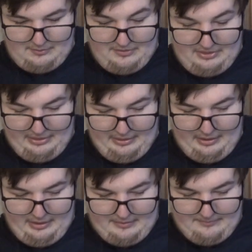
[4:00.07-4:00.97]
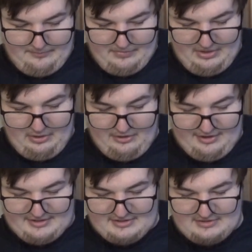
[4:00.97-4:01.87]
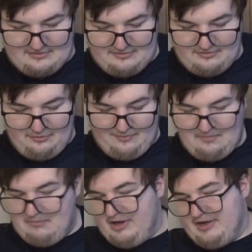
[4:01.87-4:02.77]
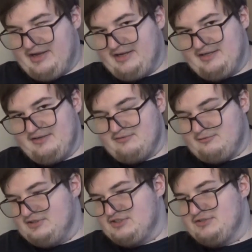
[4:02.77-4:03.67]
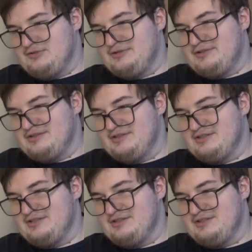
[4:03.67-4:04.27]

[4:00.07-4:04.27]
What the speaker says: with the artist for my regional